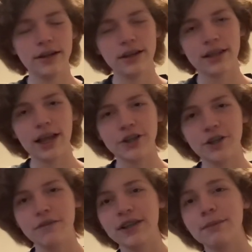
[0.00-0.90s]
slash
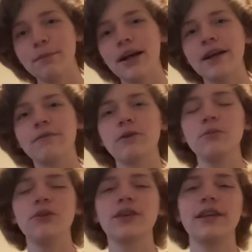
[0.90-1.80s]
defensive back from
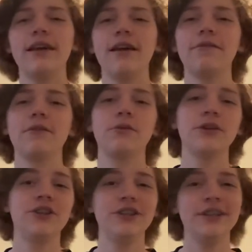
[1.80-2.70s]
UCF,
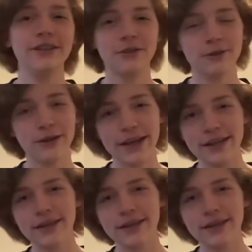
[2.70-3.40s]
Richie Grant.